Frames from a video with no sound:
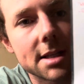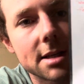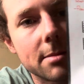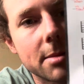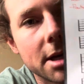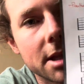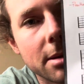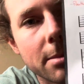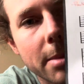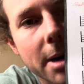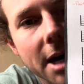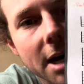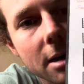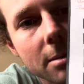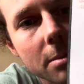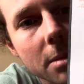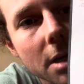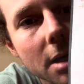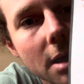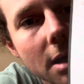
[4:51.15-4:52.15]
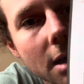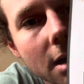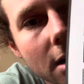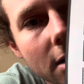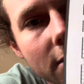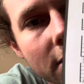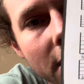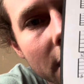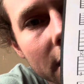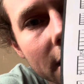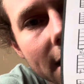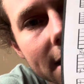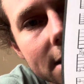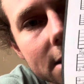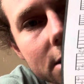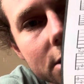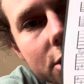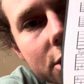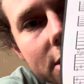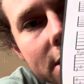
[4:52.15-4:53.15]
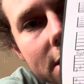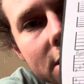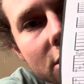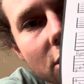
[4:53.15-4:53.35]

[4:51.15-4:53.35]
I'm on the bottom of our lesson sheet.